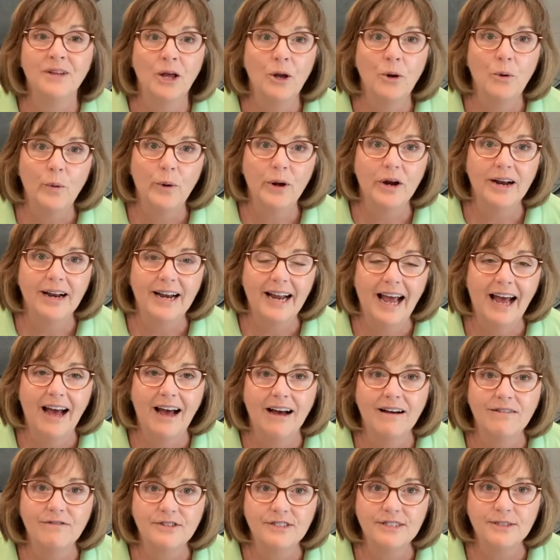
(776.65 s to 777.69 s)
We're gonna
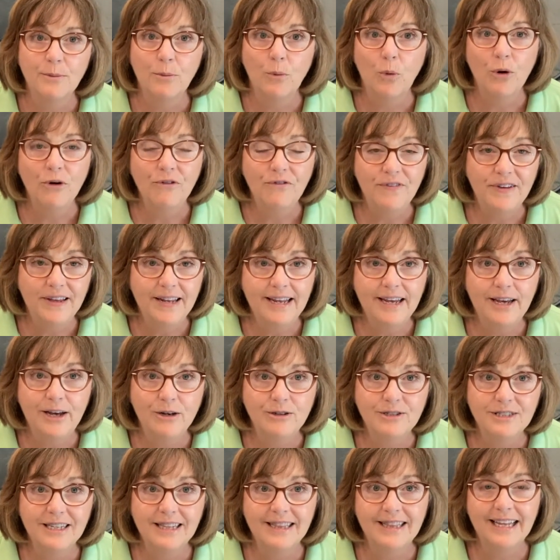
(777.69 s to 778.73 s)
have some more
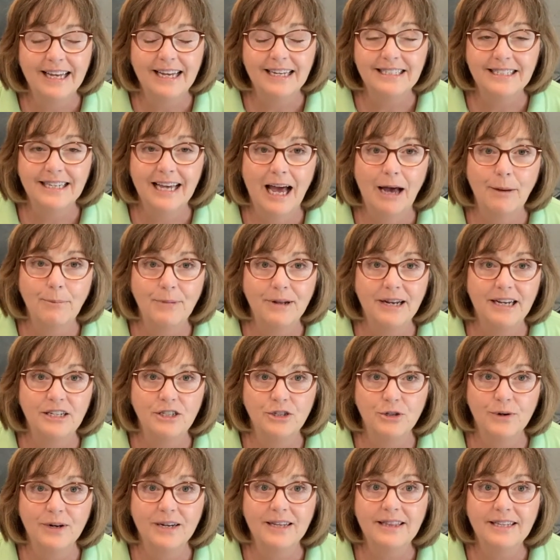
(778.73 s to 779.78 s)
videos and things happening
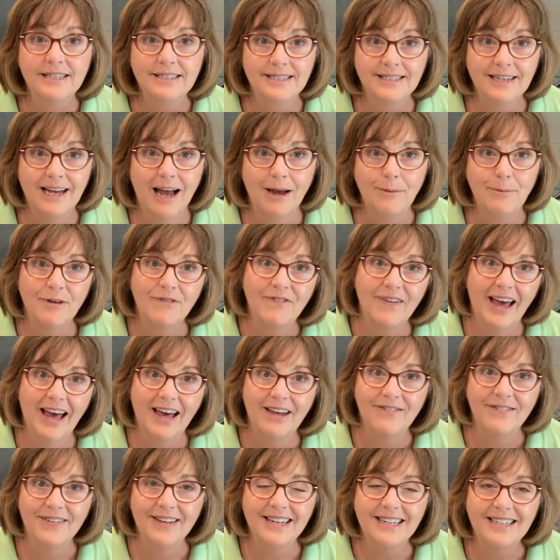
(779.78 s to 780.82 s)
during this time of
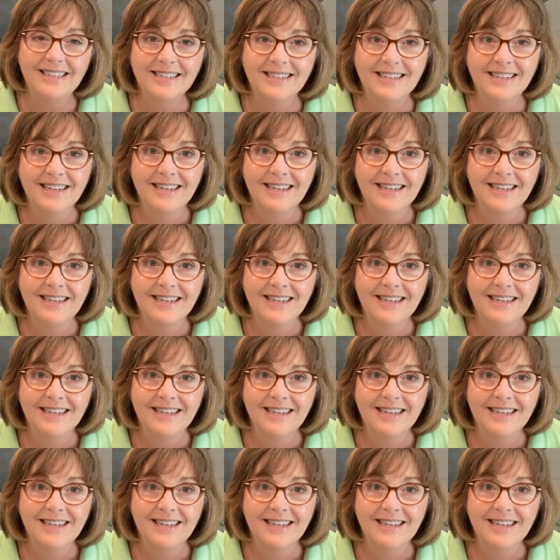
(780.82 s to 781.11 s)
Advent.